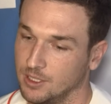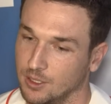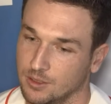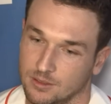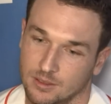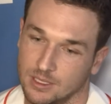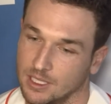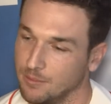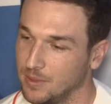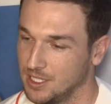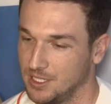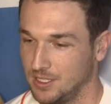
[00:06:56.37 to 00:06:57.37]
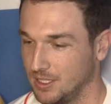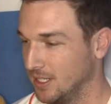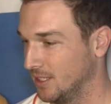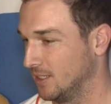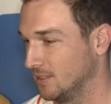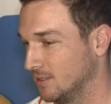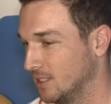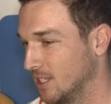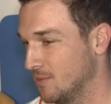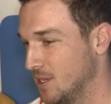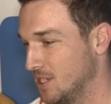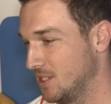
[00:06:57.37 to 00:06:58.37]
You know, the
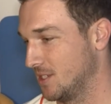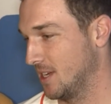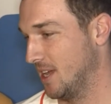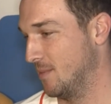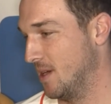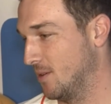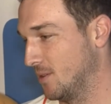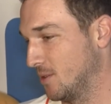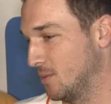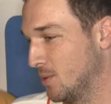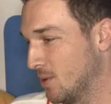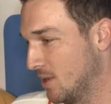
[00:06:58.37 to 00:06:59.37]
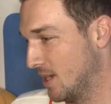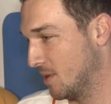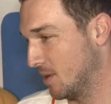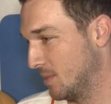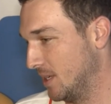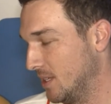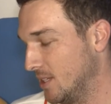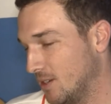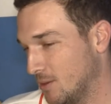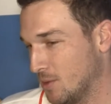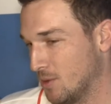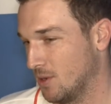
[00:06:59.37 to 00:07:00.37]
commissioner came out with a report. MLB did
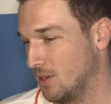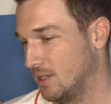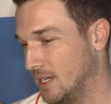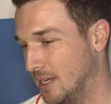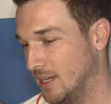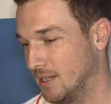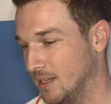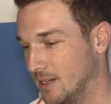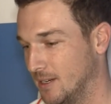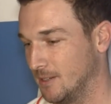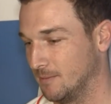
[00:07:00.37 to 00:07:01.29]
their report, and the